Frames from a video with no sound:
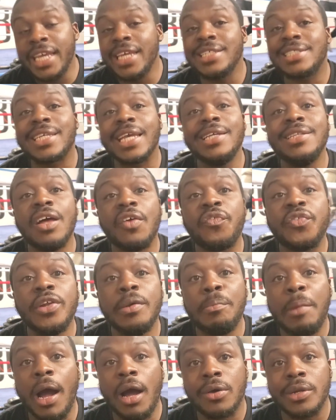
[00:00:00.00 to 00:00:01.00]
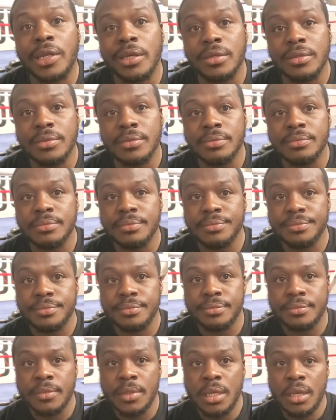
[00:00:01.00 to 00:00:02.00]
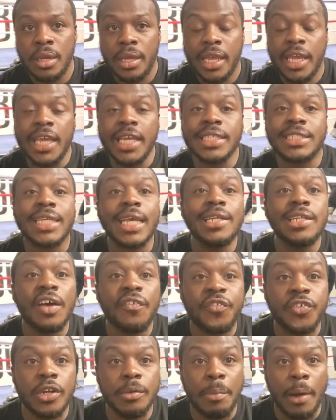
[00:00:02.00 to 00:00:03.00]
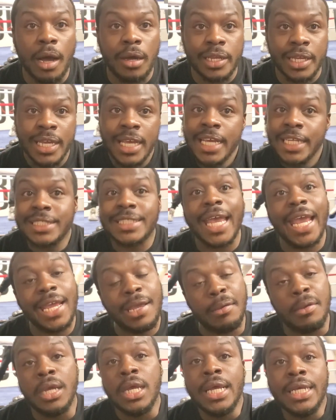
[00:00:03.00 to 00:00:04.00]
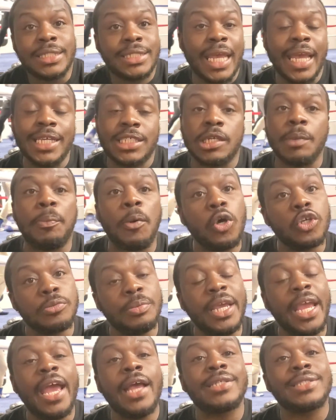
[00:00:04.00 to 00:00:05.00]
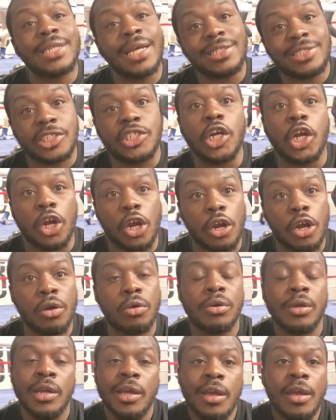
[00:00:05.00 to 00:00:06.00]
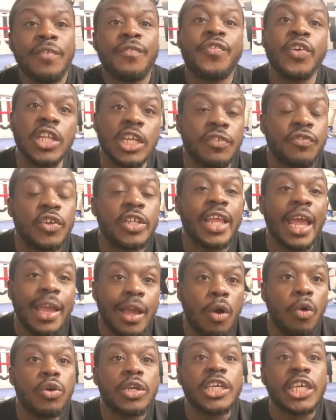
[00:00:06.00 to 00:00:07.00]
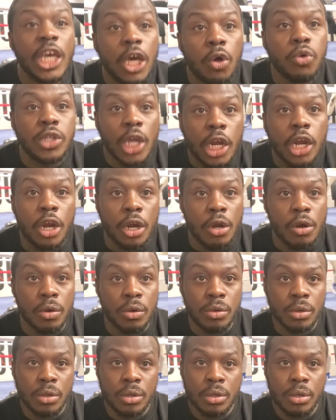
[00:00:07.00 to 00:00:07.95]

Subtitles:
He ain't say nothing about it. He ain't say nothing about it. Tank supposed to be had touched the girl. Felix Verdejo killed the girl.